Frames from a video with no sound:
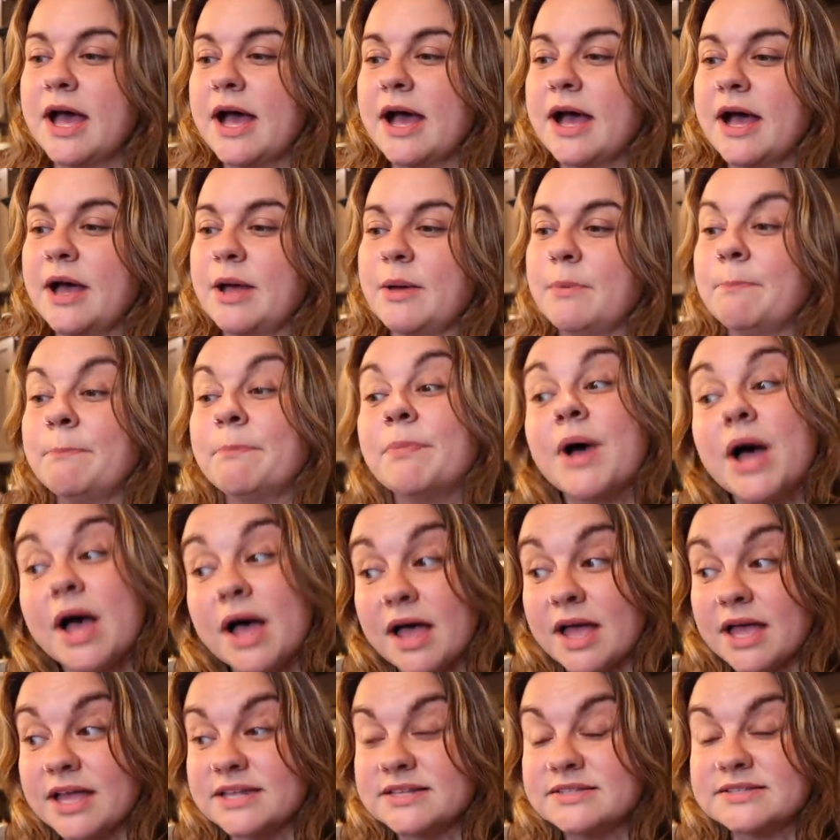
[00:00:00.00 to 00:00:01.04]
Uh,
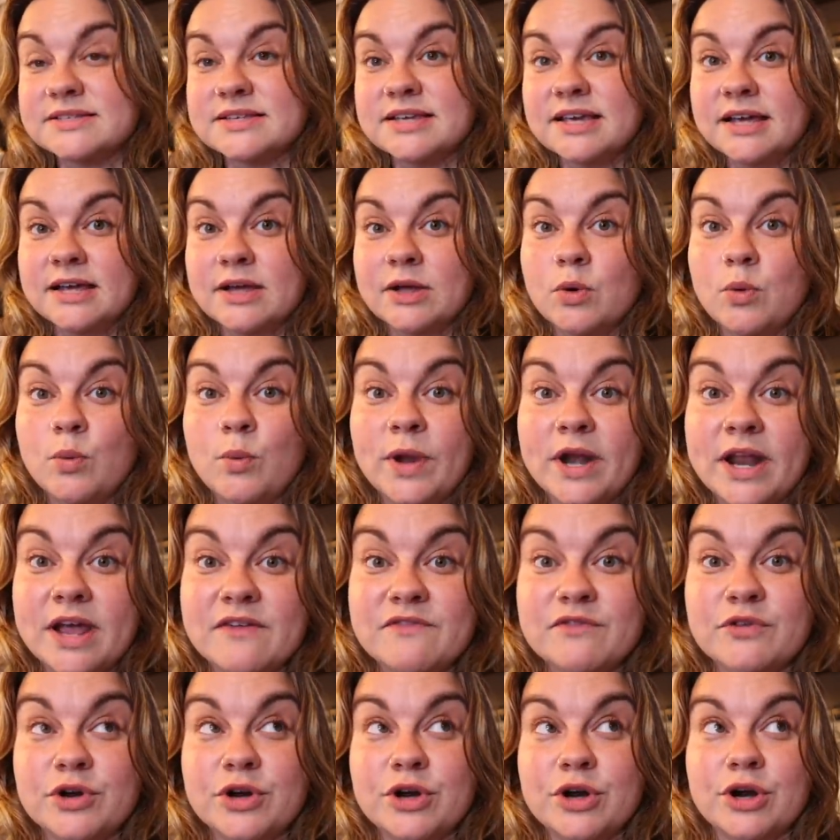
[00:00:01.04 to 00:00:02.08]
but
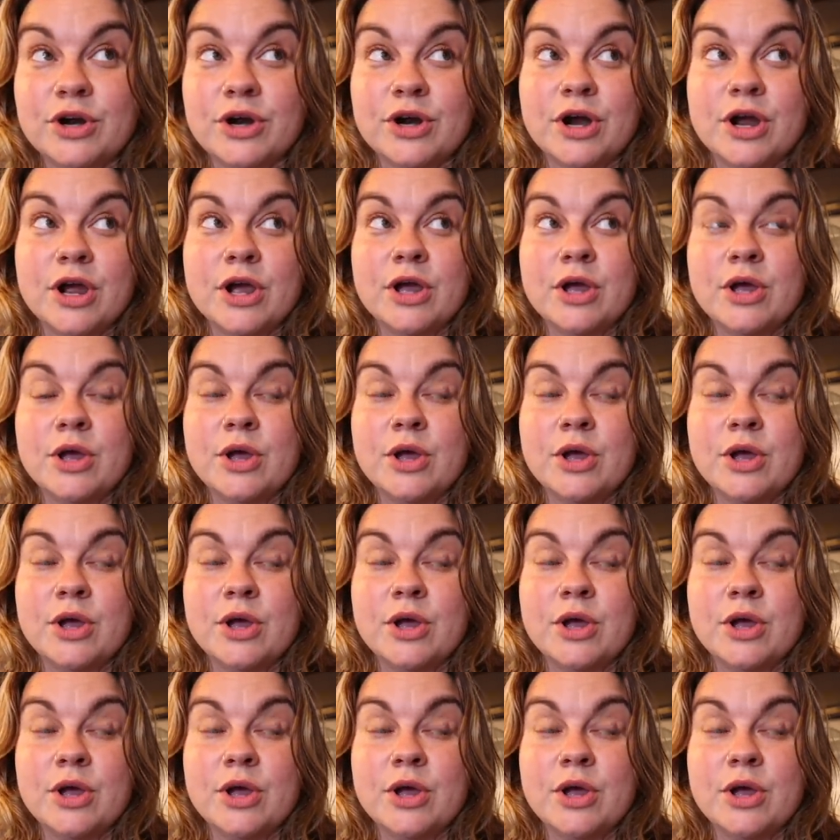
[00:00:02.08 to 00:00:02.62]
whenever